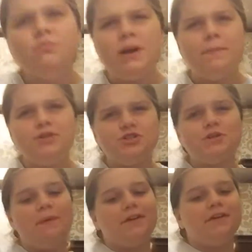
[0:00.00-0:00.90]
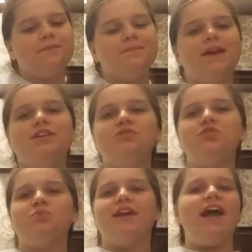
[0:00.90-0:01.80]
temperature butter, and you
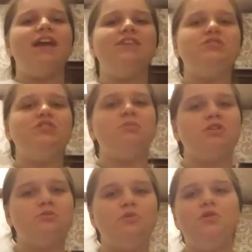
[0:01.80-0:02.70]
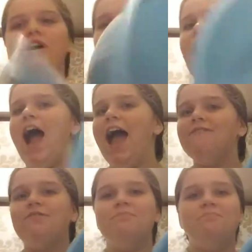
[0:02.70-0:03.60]
just want to add it to your mixing bowl. I
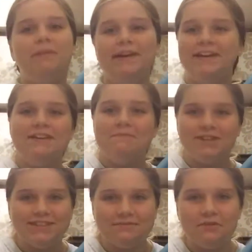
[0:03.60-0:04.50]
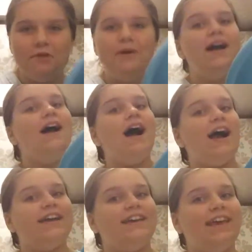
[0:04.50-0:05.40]
have a big mixing bowl.
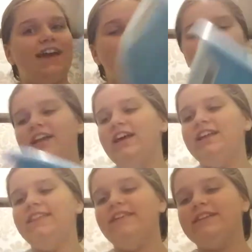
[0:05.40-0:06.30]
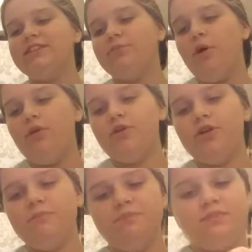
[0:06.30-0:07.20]
I can't find anything smaller.